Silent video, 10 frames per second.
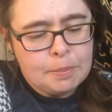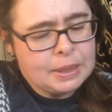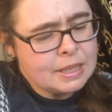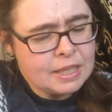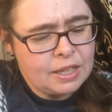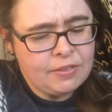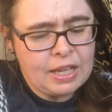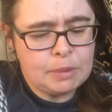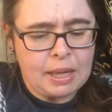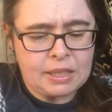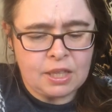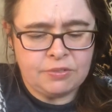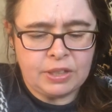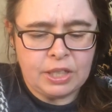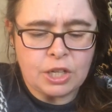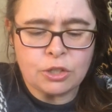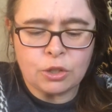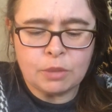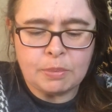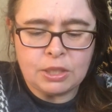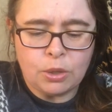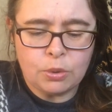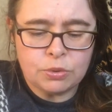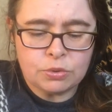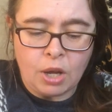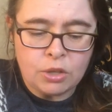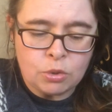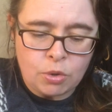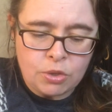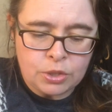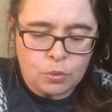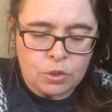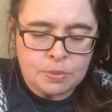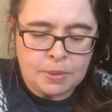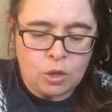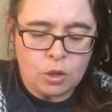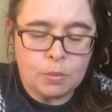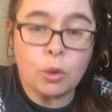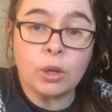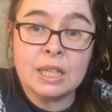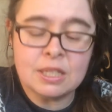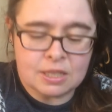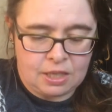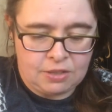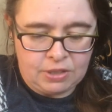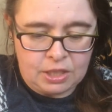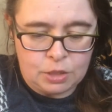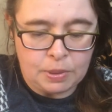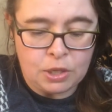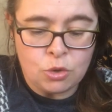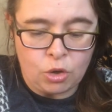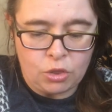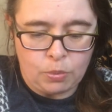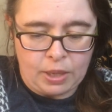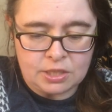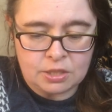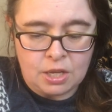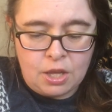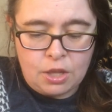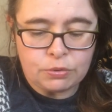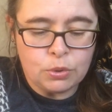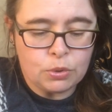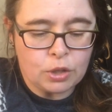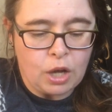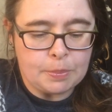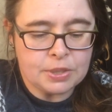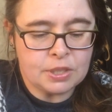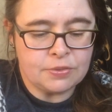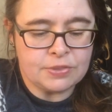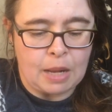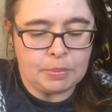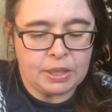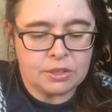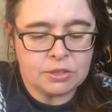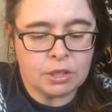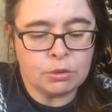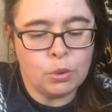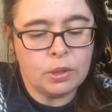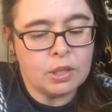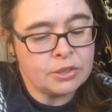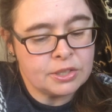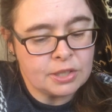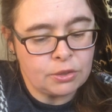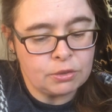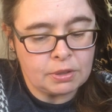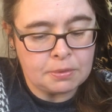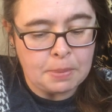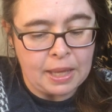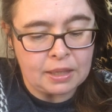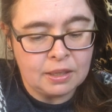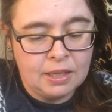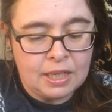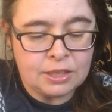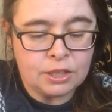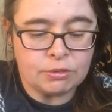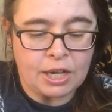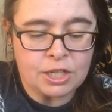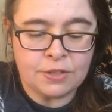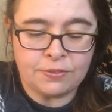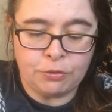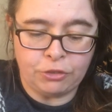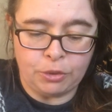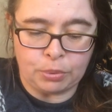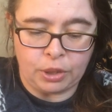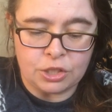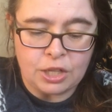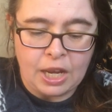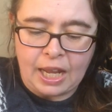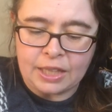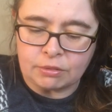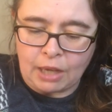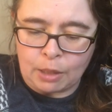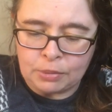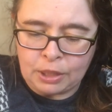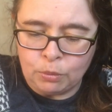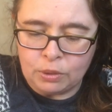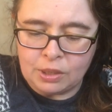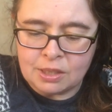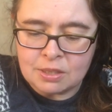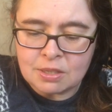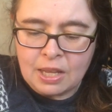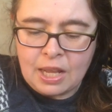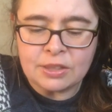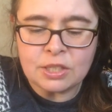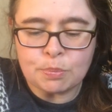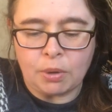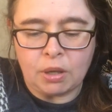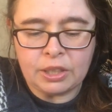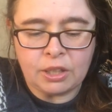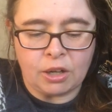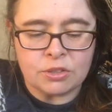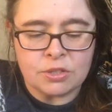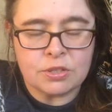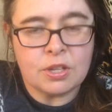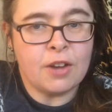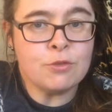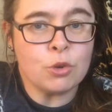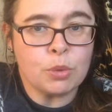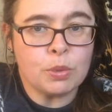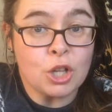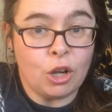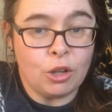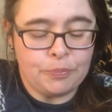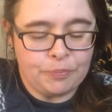But instead of heading back to the village, I turned my nose not north towards my home or east to the village, but northwest, through the copses of saplings that grew along the southern river bank, in the direction of the footbridge and the rambling woodlands and the sprawling gardens of Northwich Hall.